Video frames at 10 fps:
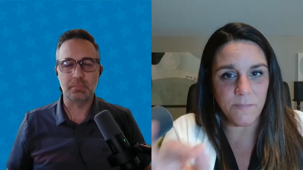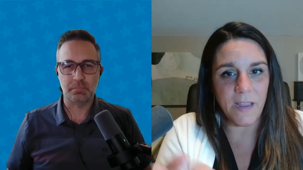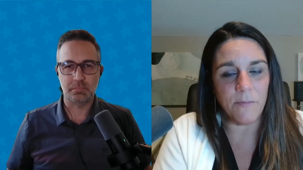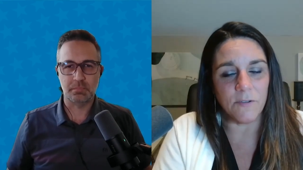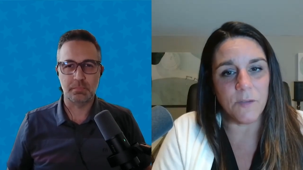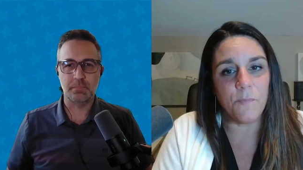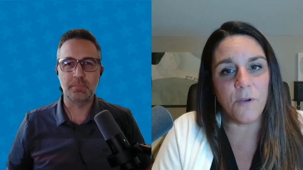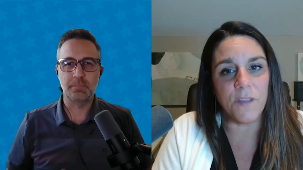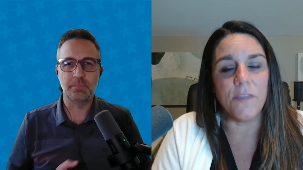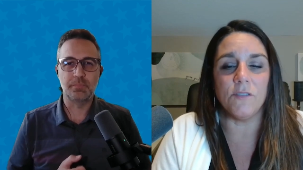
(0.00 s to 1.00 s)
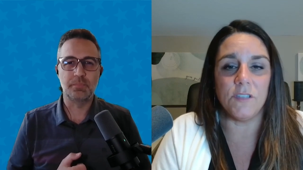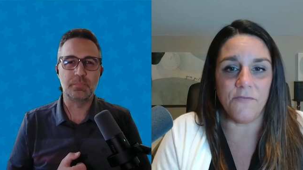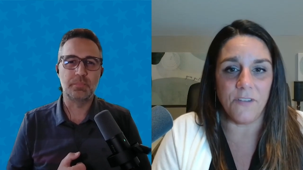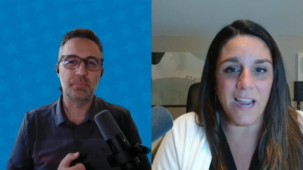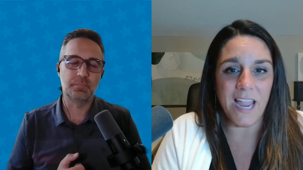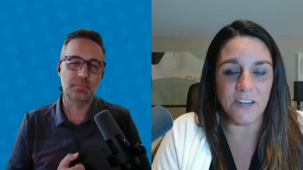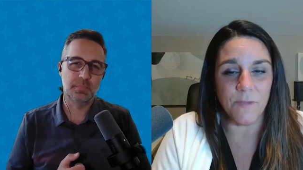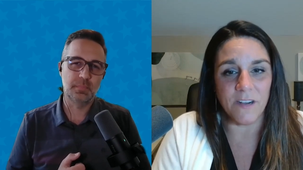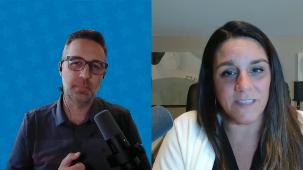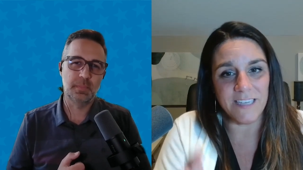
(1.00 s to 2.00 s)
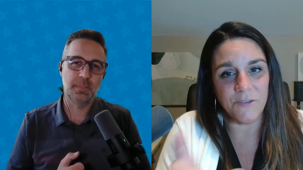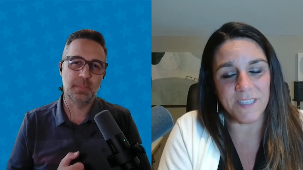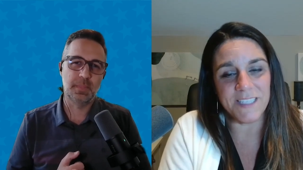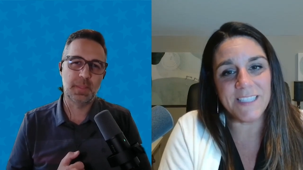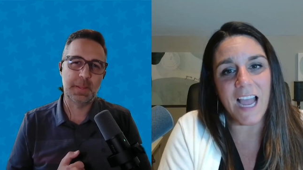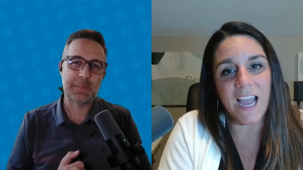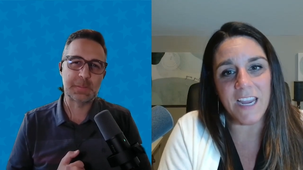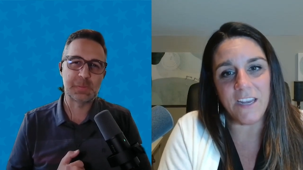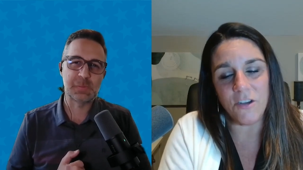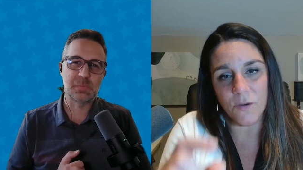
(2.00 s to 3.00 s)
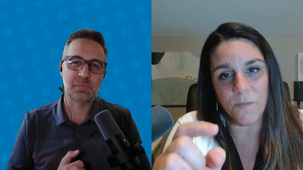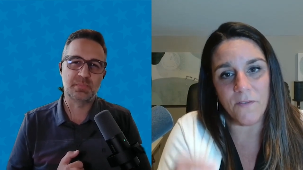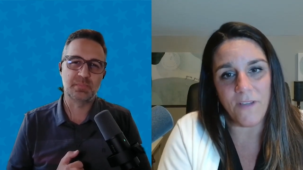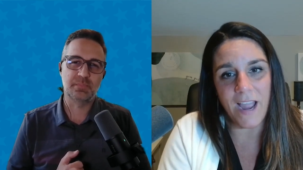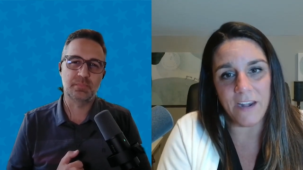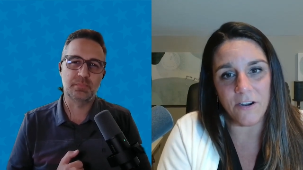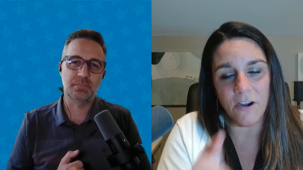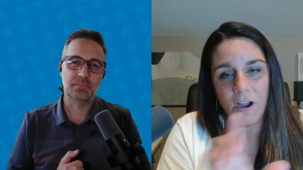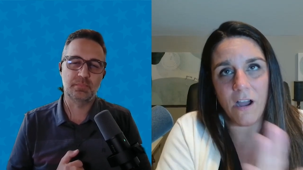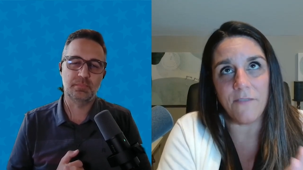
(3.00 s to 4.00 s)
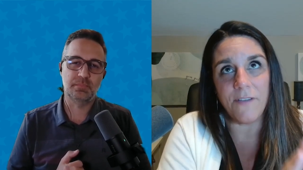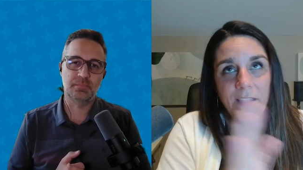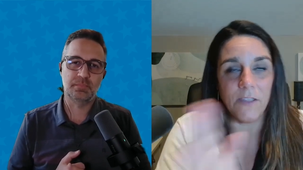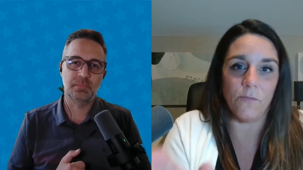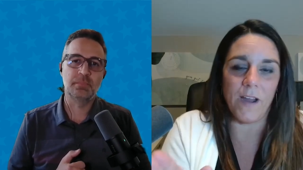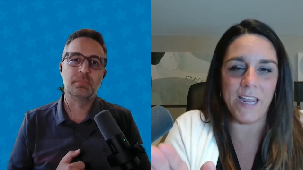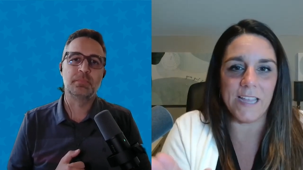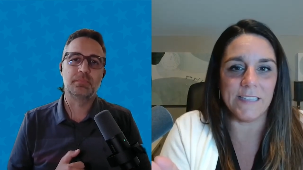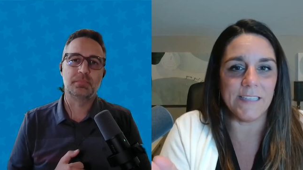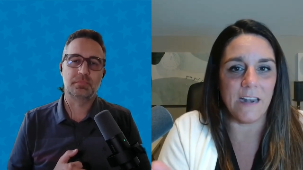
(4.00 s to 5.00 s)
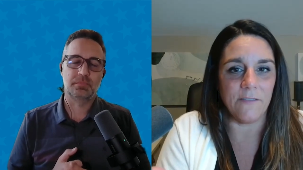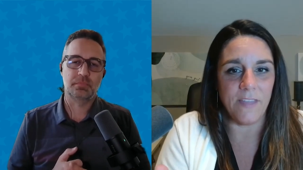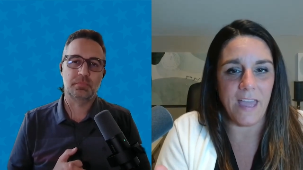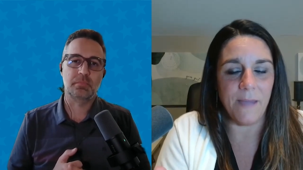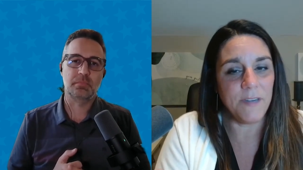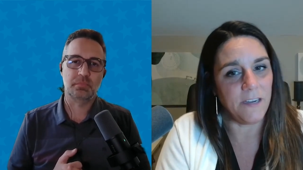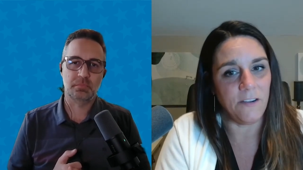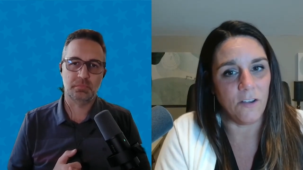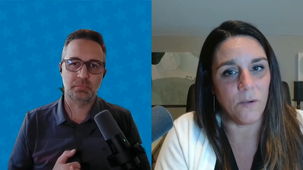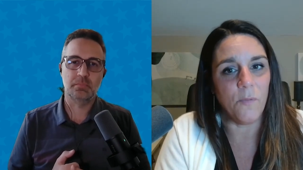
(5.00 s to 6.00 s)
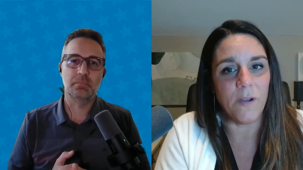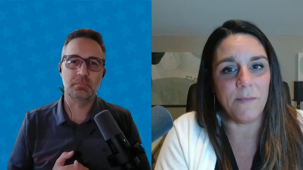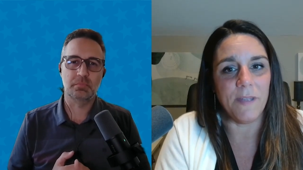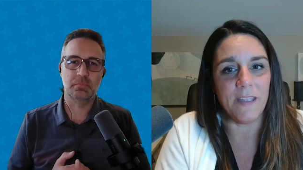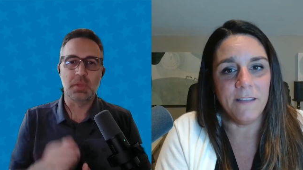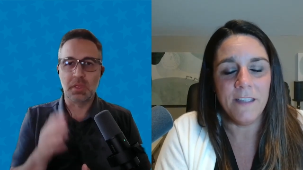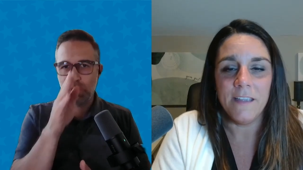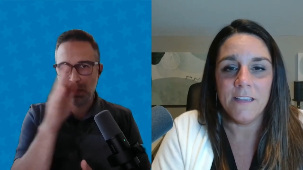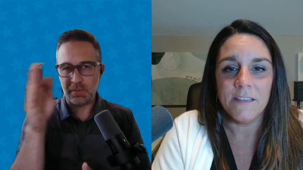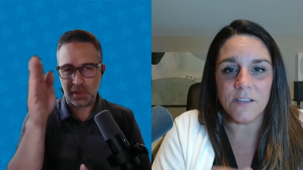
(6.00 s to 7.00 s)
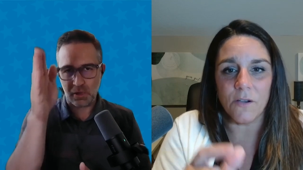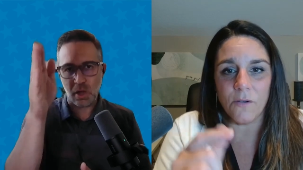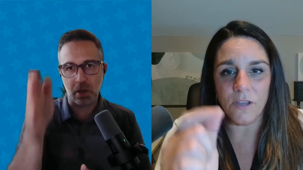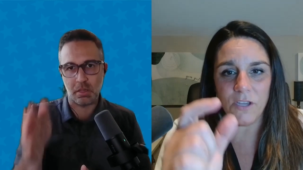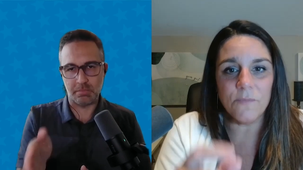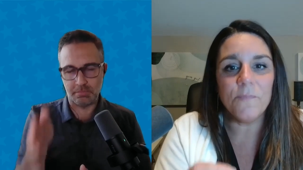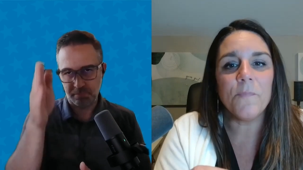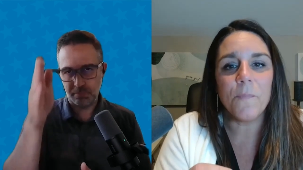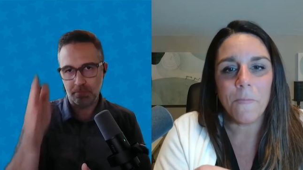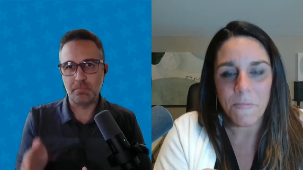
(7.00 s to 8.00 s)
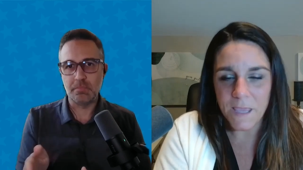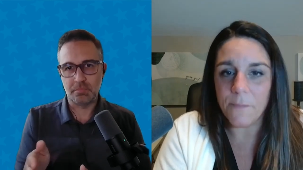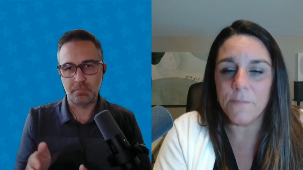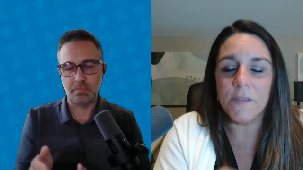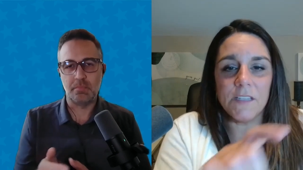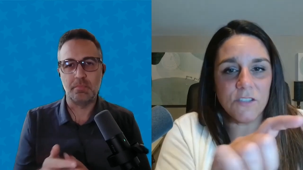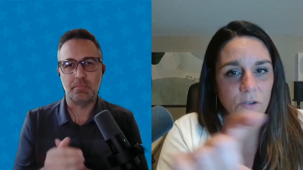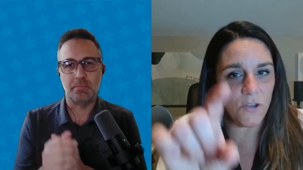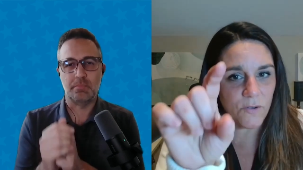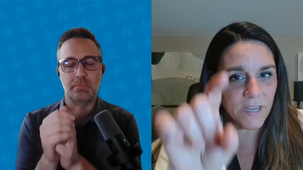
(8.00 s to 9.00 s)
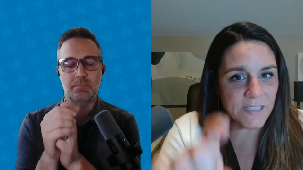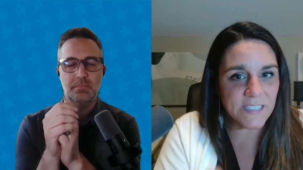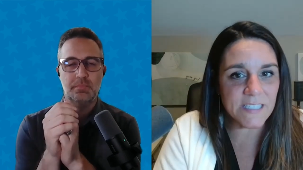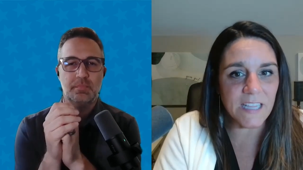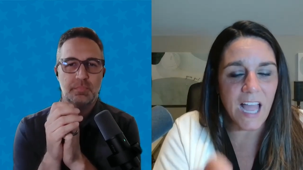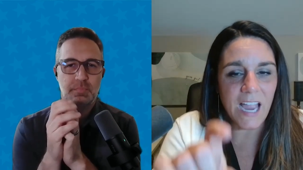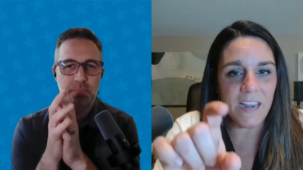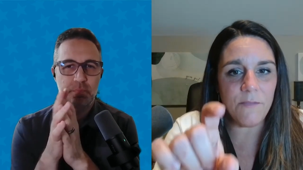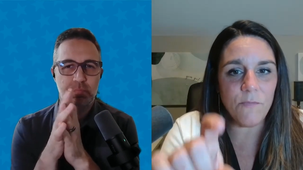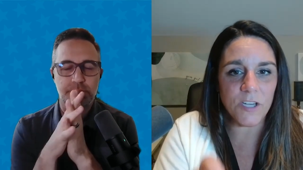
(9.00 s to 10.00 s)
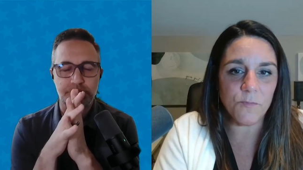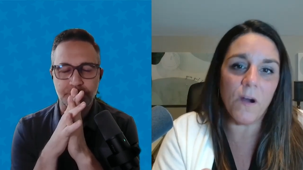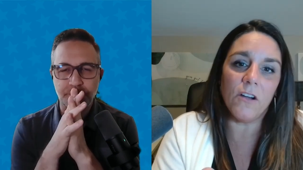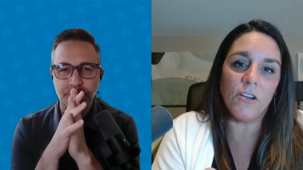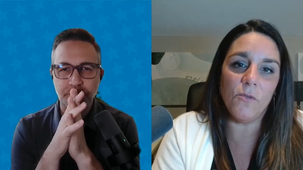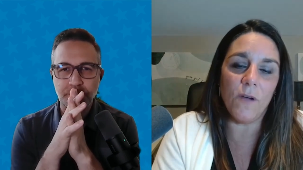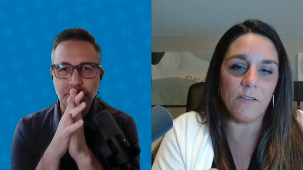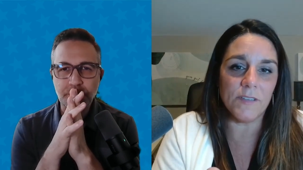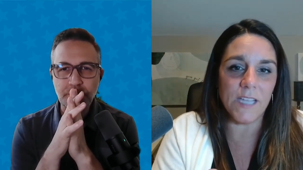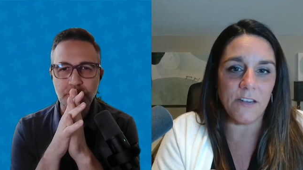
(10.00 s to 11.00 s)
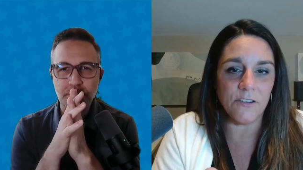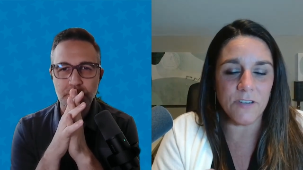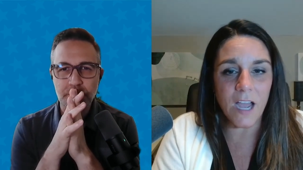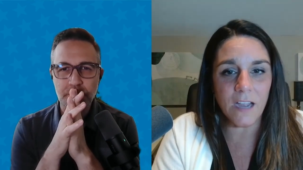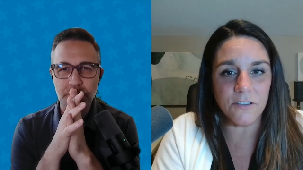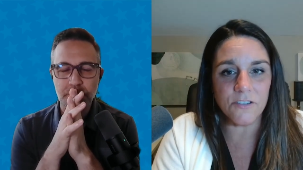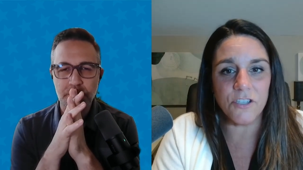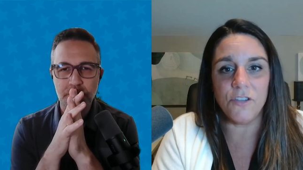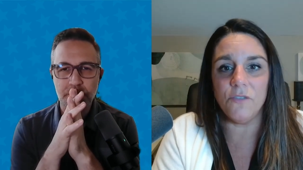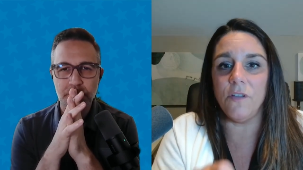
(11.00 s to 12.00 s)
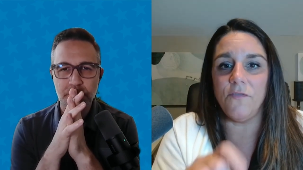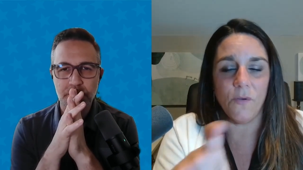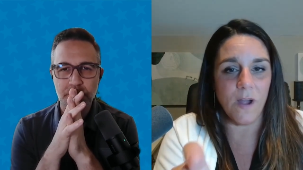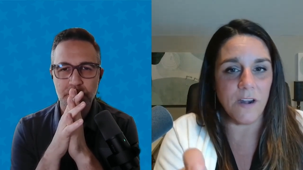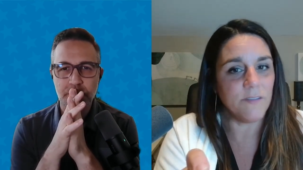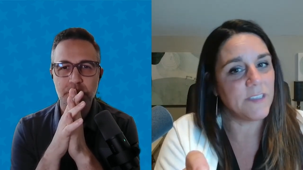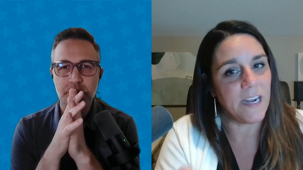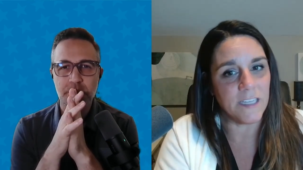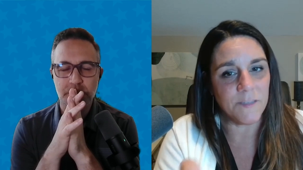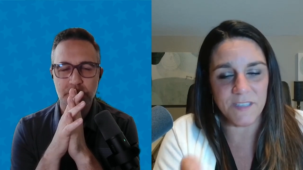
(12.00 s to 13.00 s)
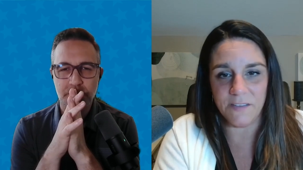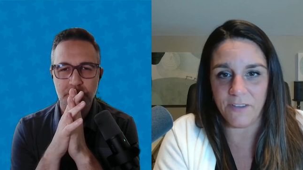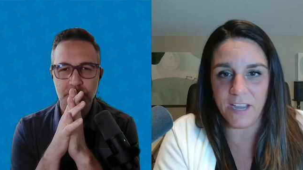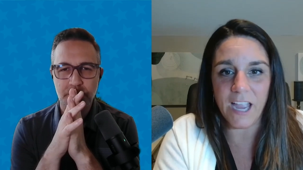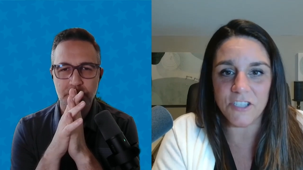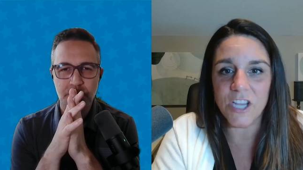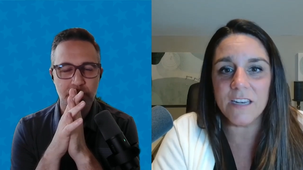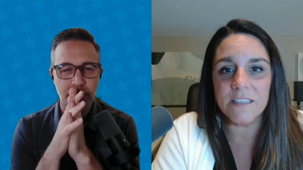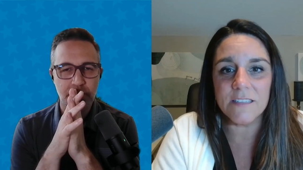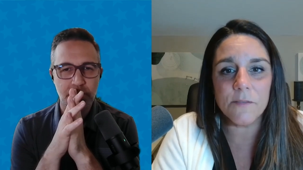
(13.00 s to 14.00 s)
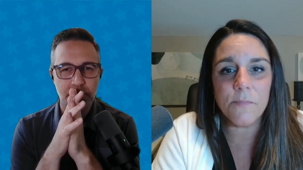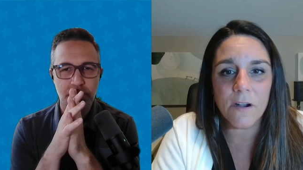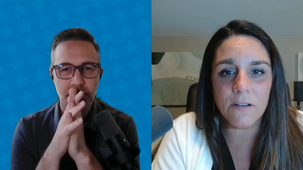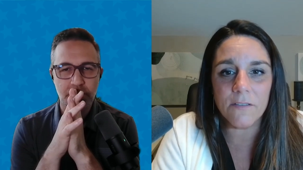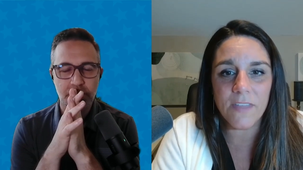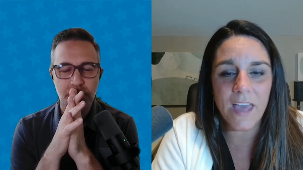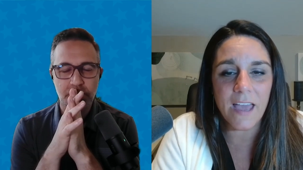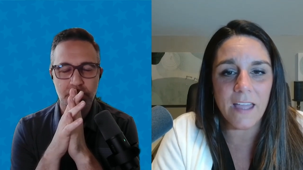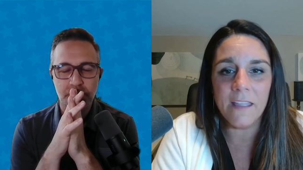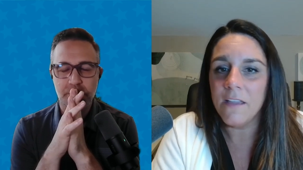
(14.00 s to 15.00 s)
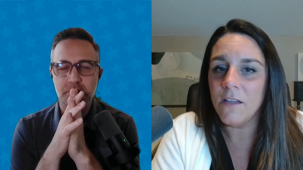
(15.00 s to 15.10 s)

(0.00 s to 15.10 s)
Speaker 1: to be able to put those different hash marks and to assign your provider off on the right hand side of that particular appointment. That so, column. Yep. And so you can slide which part you want to assign your doctor to, if you want to assign a specific hygienist to part of that